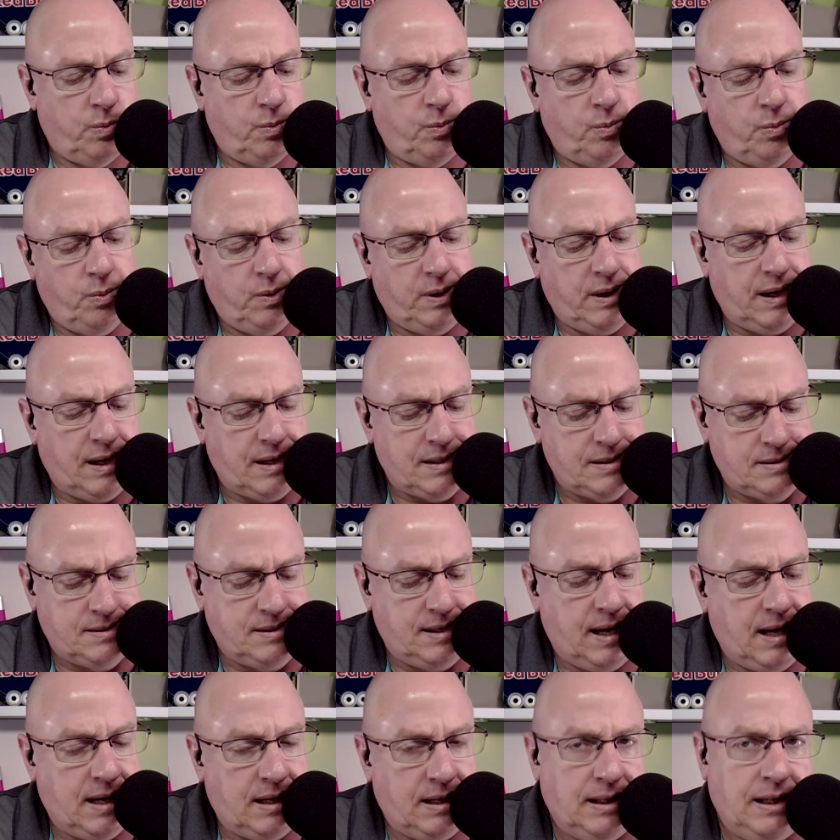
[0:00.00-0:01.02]
we asked
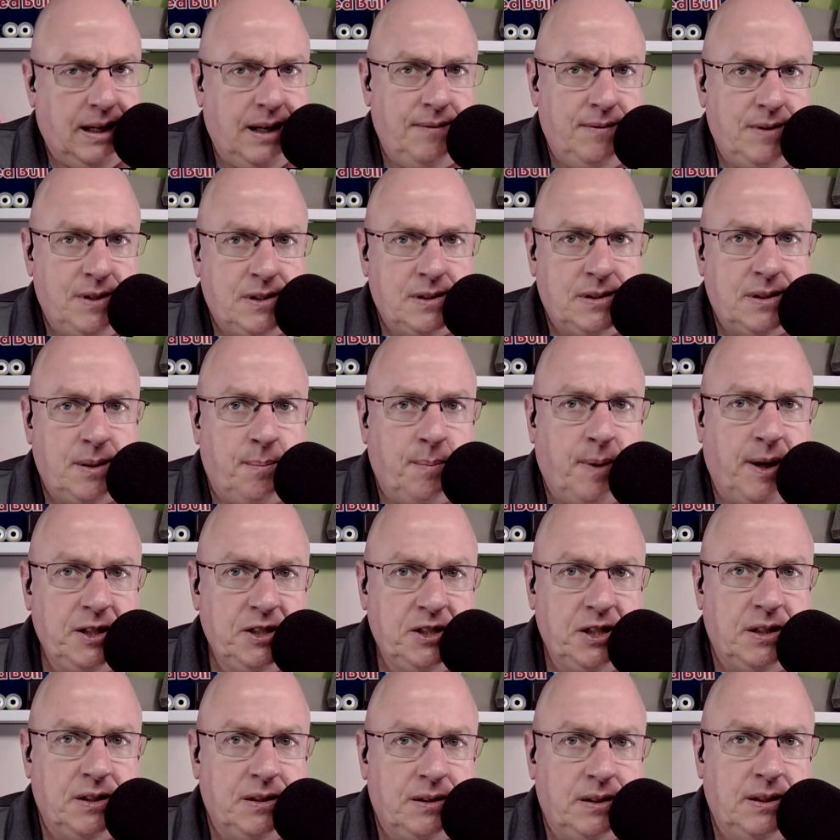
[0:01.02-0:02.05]
Dan right. to give us a
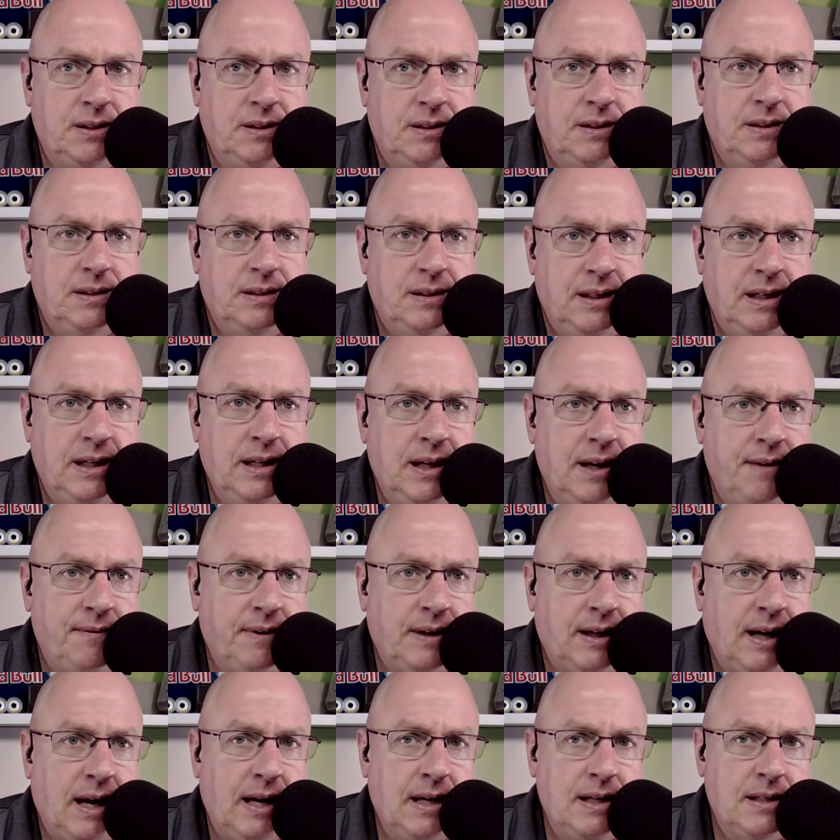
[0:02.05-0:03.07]
budget, and he never
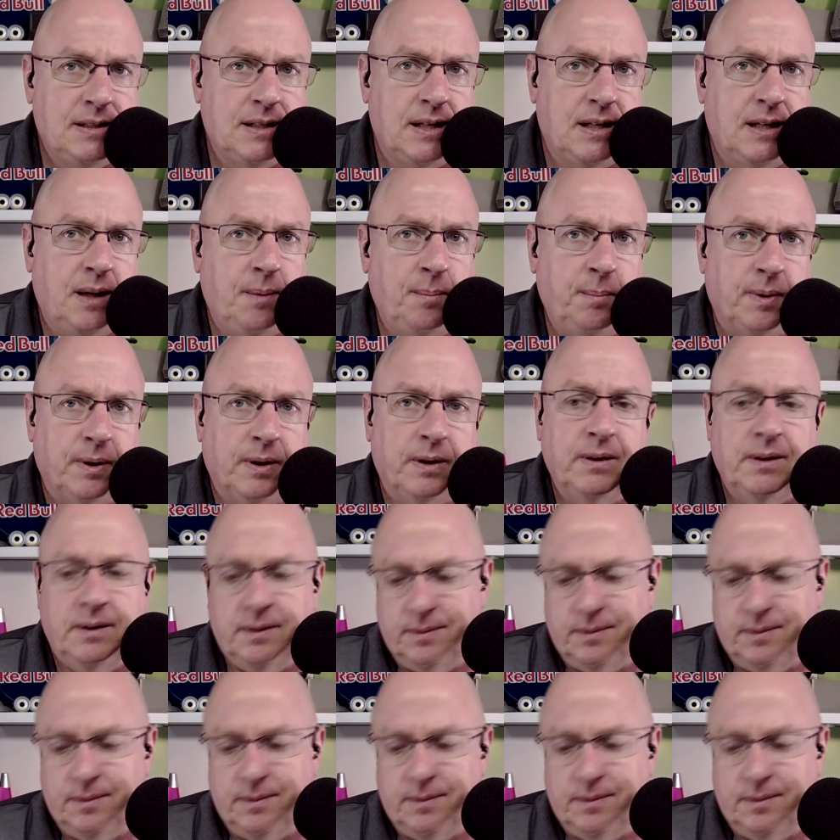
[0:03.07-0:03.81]
got us a number.